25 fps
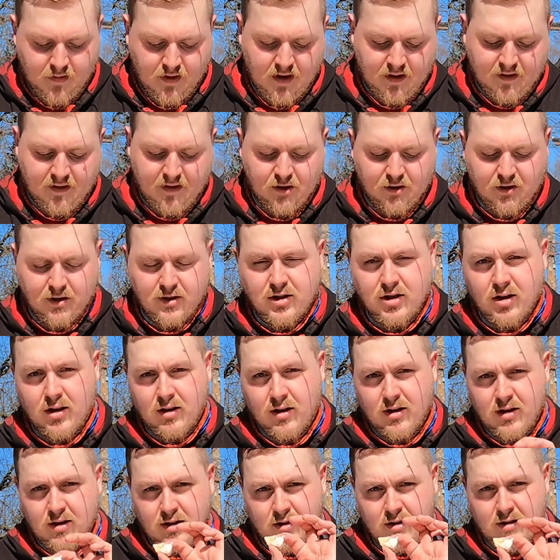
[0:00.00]
nice healthy
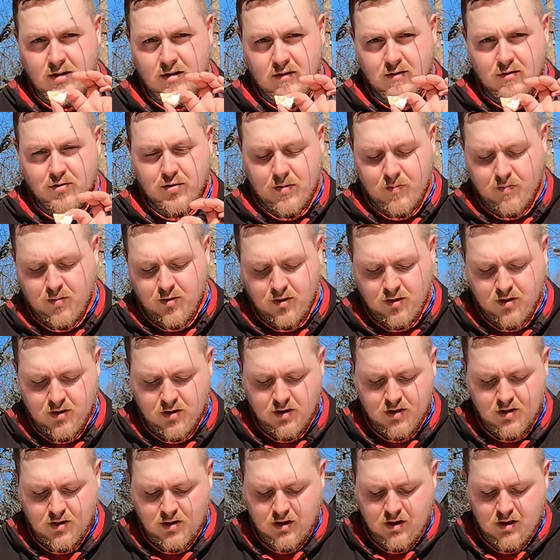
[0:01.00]
chunk, shrimp.
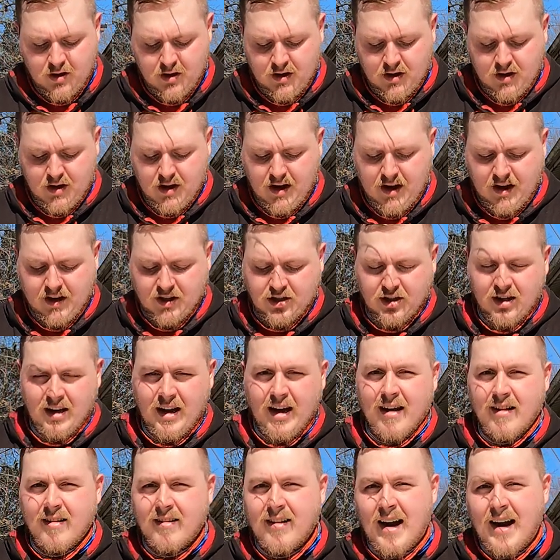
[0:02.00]
I actually
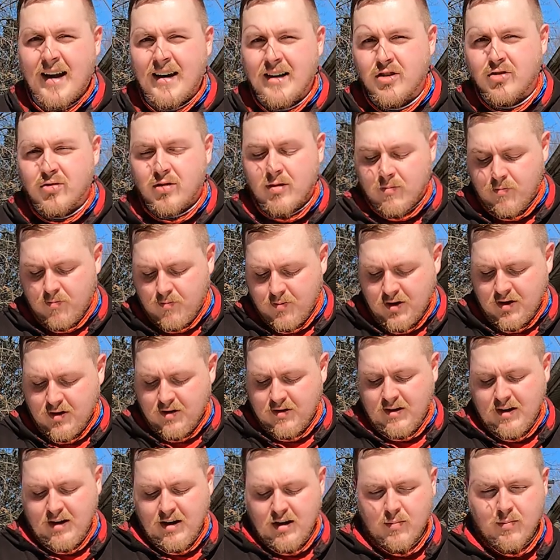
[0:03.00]
had tiny shrimp
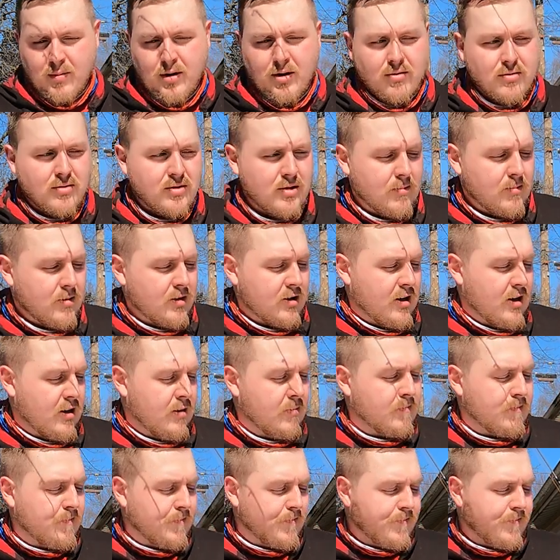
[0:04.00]
because I had to borrow some today.